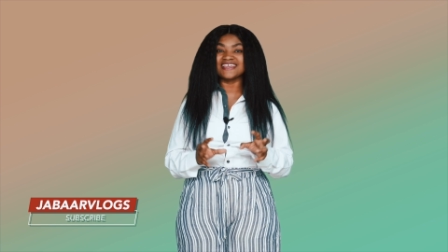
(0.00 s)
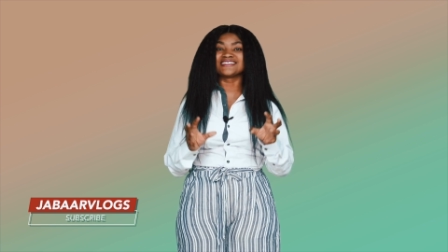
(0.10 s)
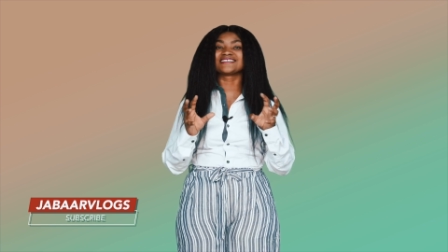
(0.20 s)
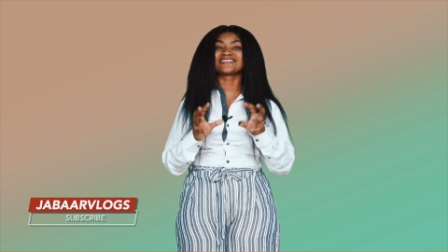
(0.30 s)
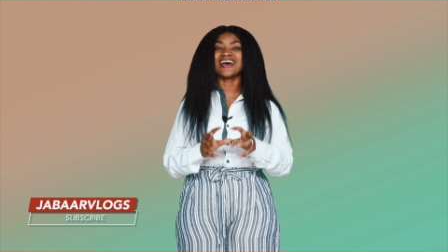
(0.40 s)

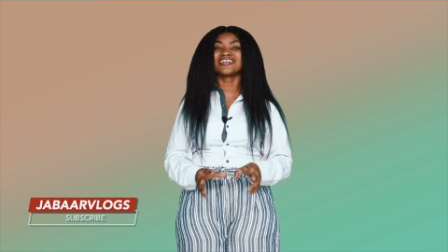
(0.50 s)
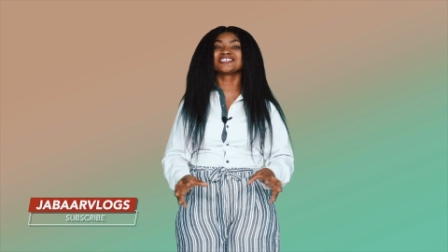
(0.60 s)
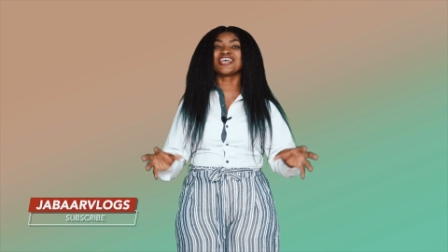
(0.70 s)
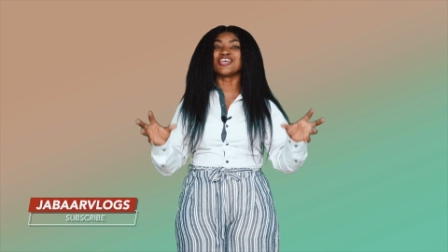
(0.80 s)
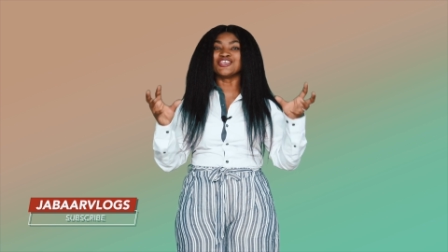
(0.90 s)
it's
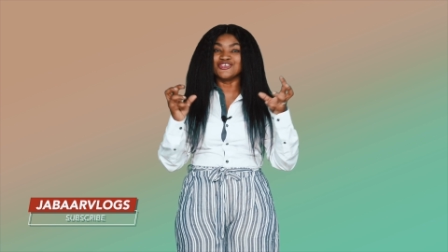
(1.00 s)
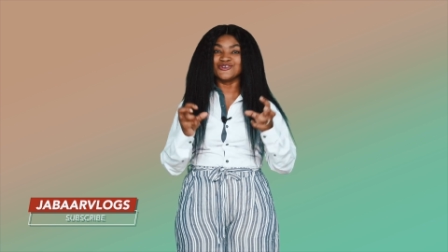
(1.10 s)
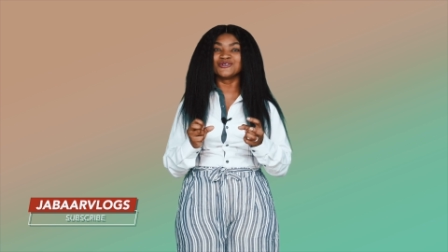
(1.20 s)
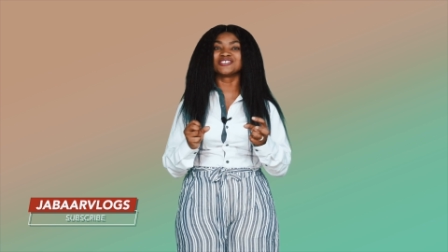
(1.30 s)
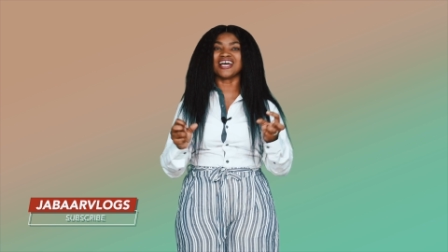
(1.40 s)
such a
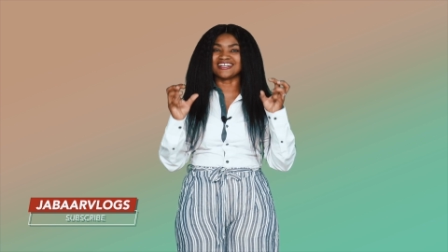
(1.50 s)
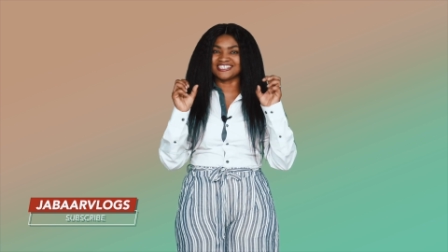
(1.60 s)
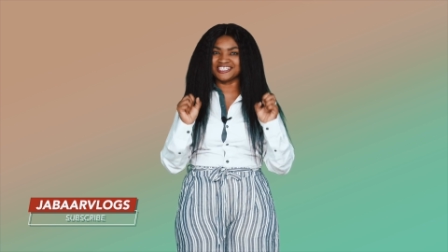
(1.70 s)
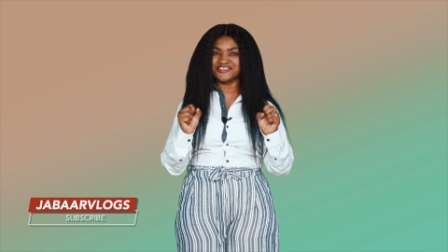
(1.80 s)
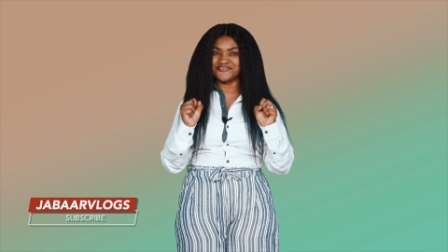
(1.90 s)
huge
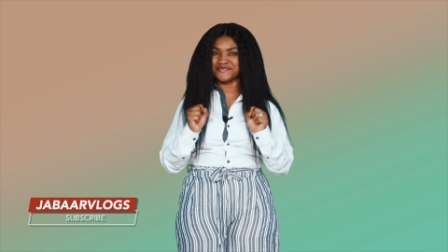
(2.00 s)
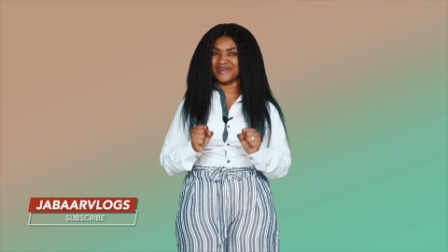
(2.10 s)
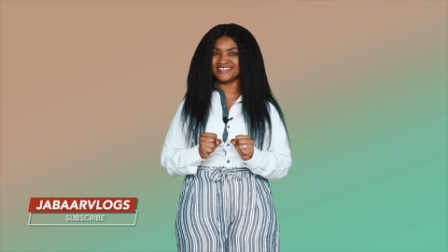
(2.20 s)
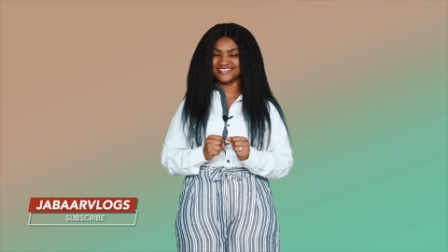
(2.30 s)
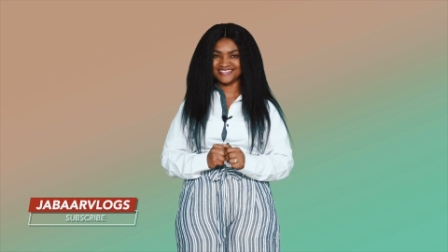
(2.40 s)
achievement,